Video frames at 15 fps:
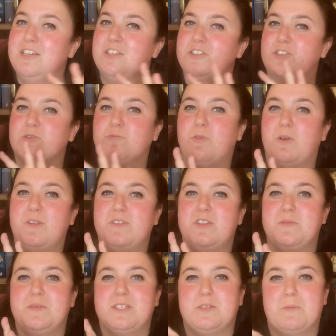So one of
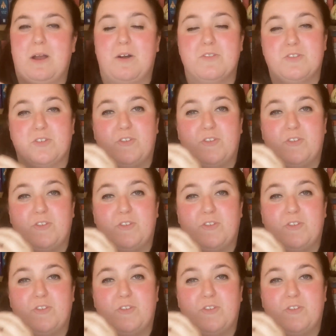them is about the